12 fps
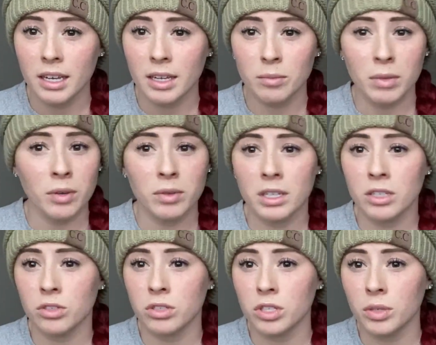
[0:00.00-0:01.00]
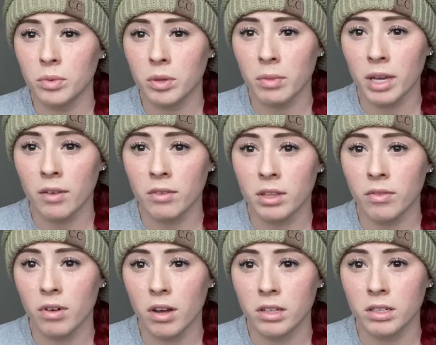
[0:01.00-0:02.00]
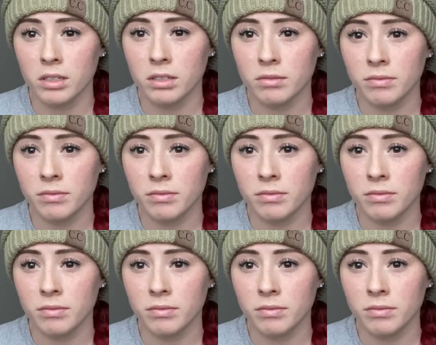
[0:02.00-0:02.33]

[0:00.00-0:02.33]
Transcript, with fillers: and my relationship with my Heavenly Father.